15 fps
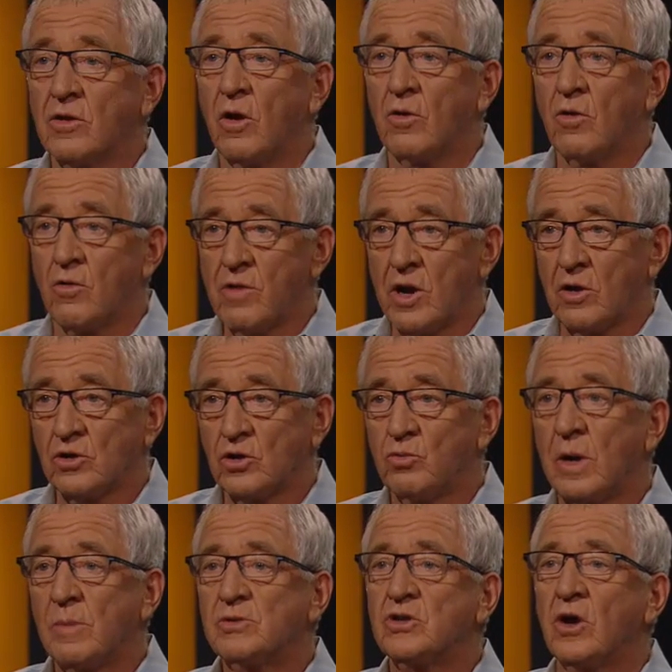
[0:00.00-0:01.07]
I read on your
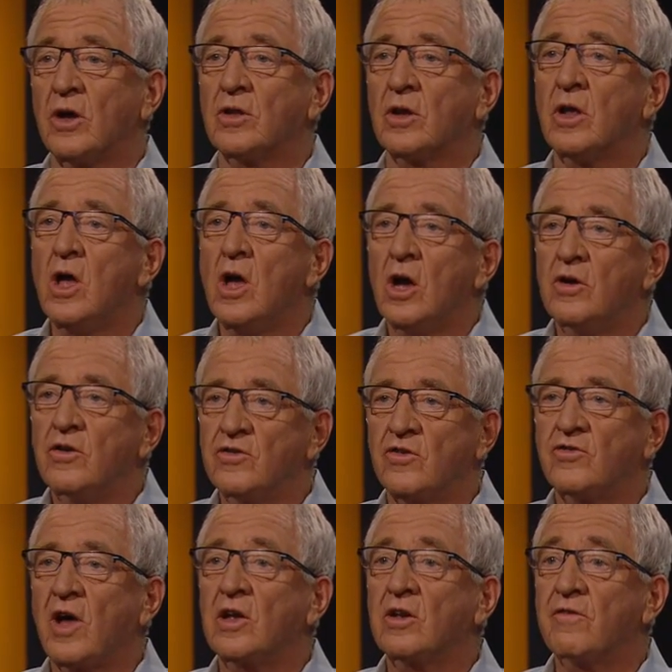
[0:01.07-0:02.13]
website that it used to
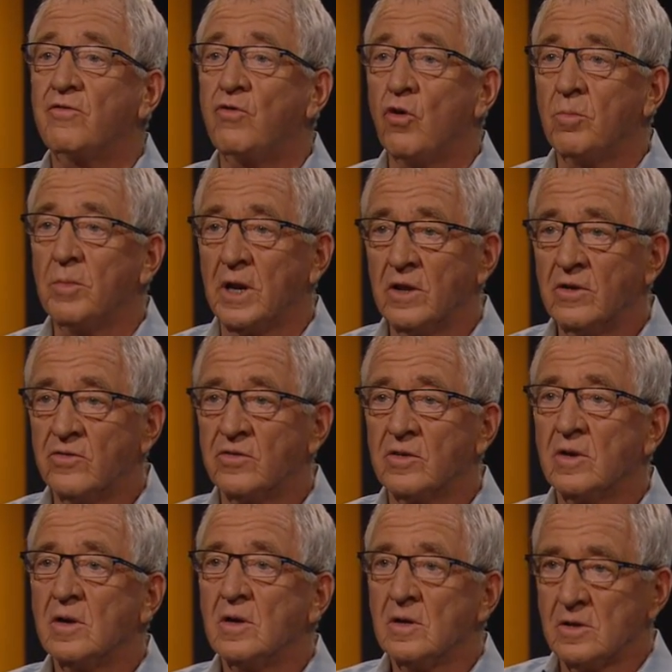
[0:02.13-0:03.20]
take you 4 minutes
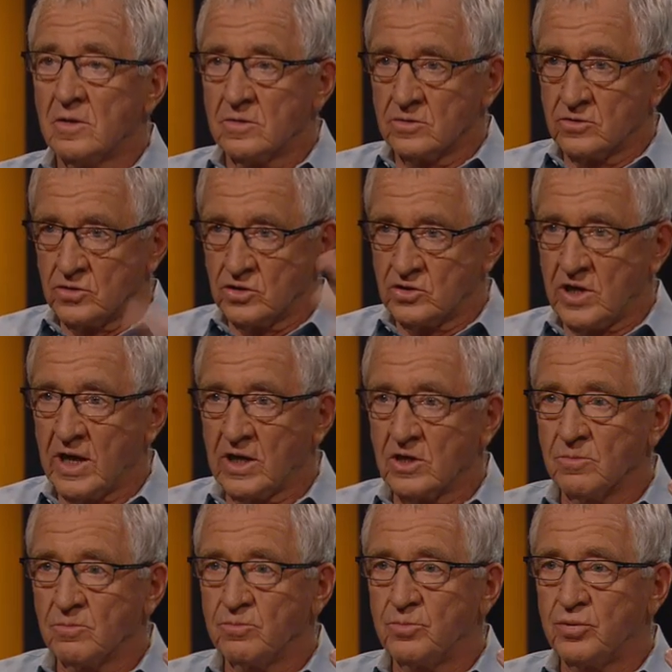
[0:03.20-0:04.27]
to
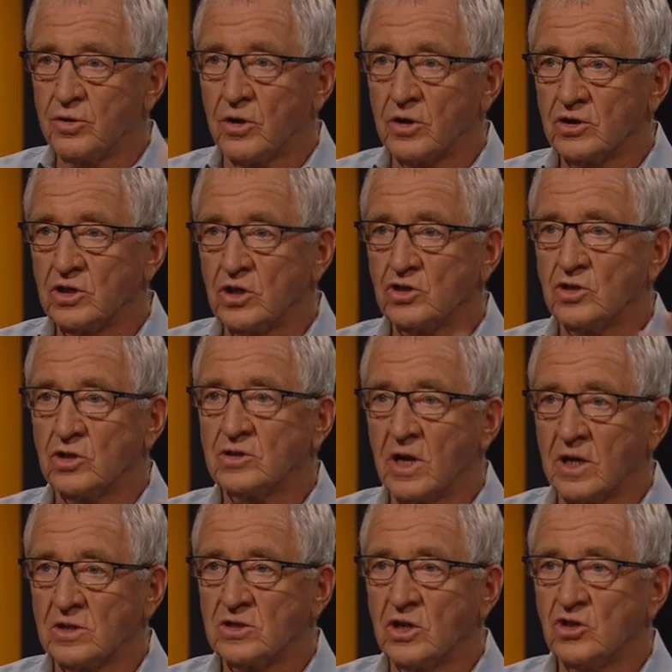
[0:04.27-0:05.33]
put on a T-shirt,
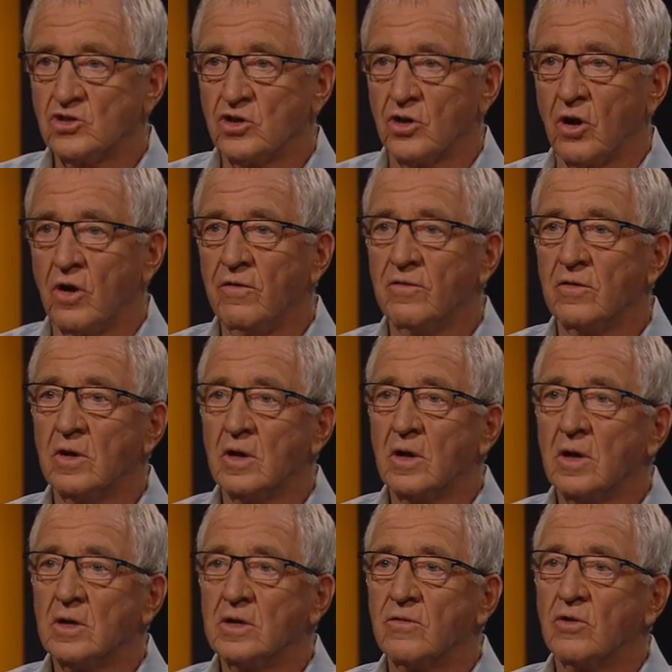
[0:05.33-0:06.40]
take a T-shirt off.
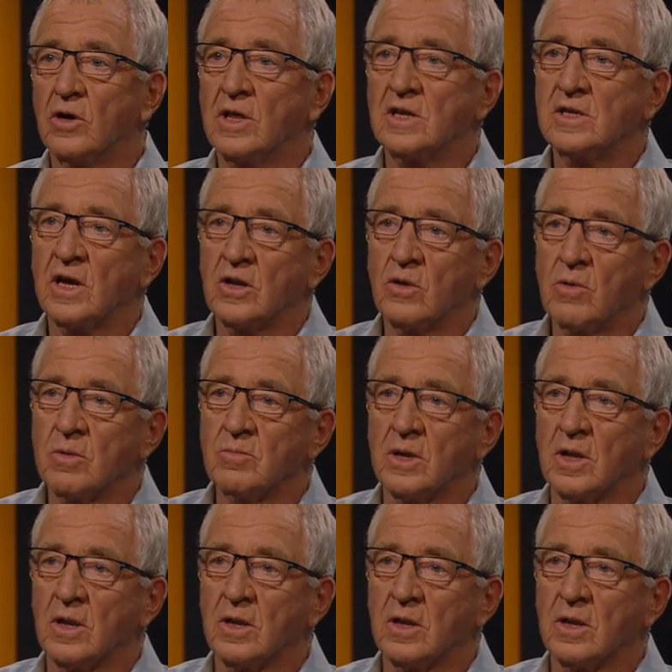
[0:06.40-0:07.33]
You've got that down to 1 minute.